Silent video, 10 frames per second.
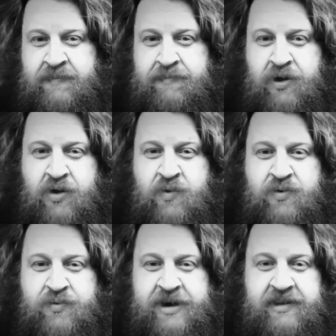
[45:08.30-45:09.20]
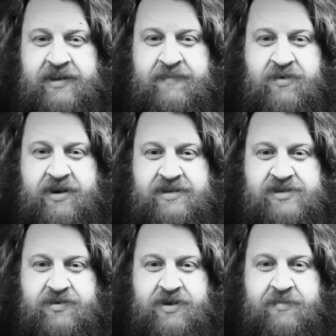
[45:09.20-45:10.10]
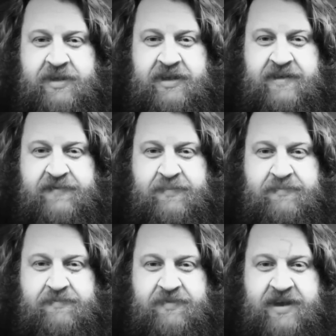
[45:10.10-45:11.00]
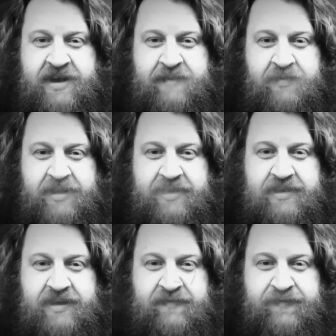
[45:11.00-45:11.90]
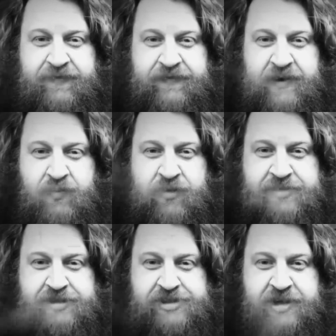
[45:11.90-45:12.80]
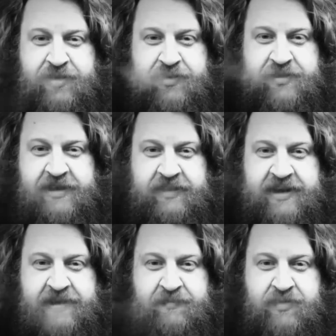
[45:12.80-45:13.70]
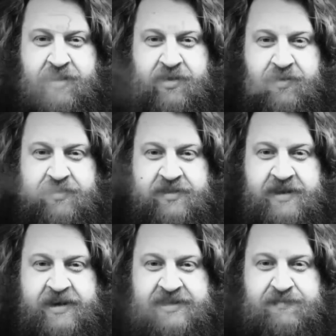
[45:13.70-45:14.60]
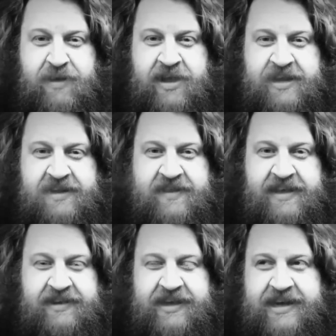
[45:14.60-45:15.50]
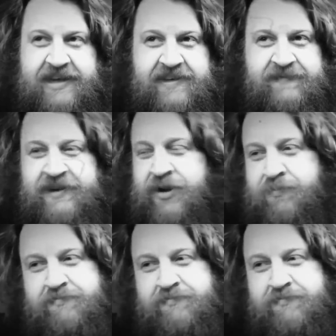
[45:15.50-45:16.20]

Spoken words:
Paul won't read a limerick, so nobody give him the Heimlich. If he were to choke, they'd let him croak. Then his body they'd lick. Nope.